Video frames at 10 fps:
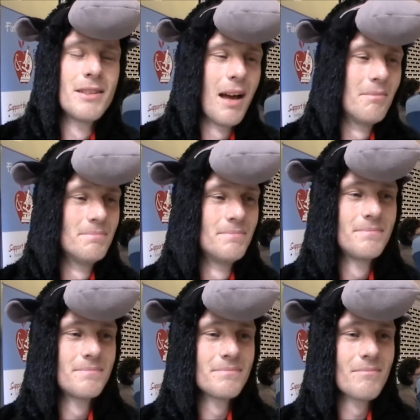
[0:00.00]
Um,
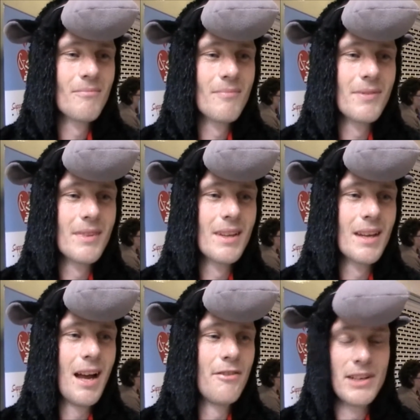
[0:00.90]

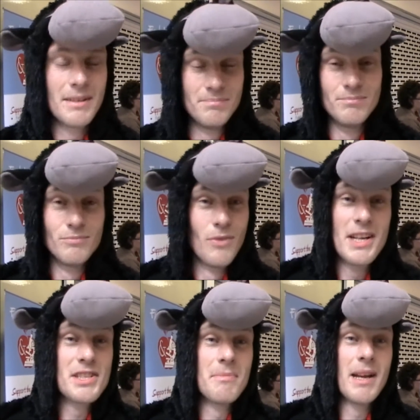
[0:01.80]
hopefully
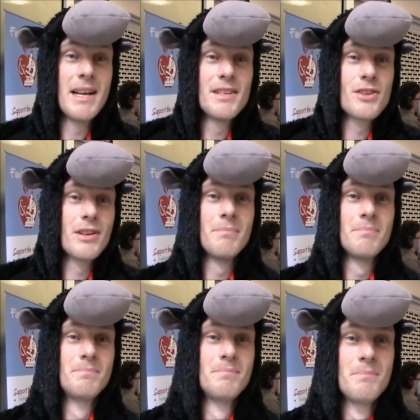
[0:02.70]
raising money is going to
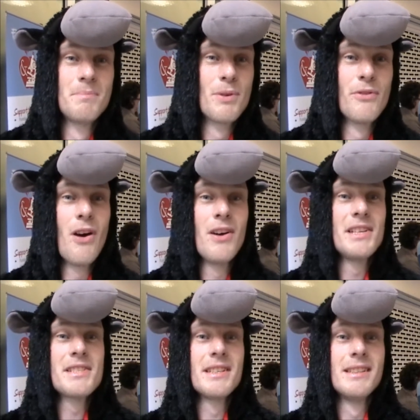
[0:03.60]

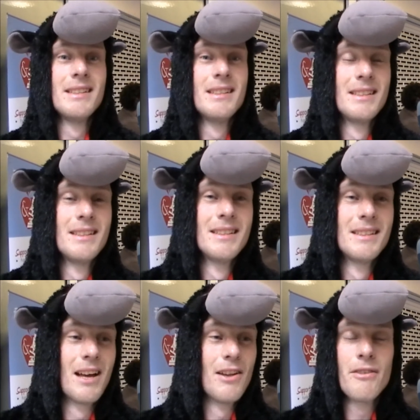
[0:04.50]
provide
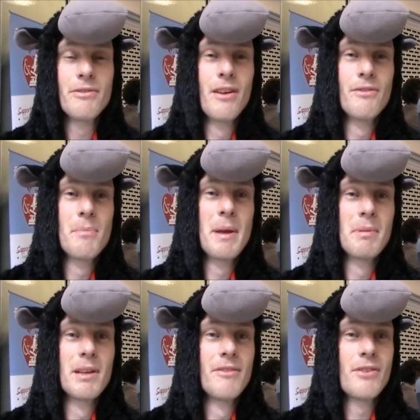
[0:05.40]
a lifeline for
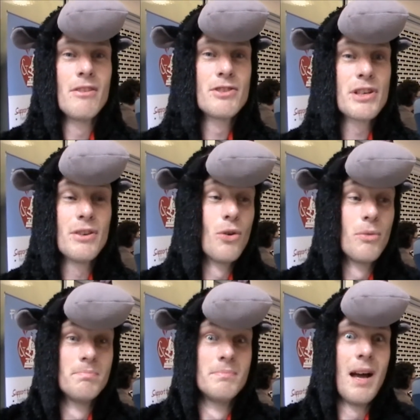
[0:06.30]
people in the future
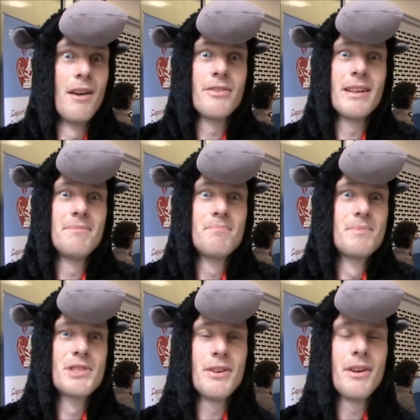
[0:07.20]
or hopefully
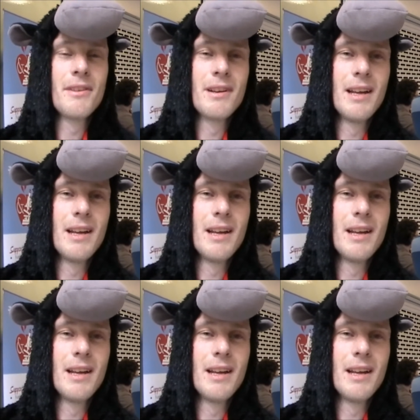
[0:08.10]
sooner than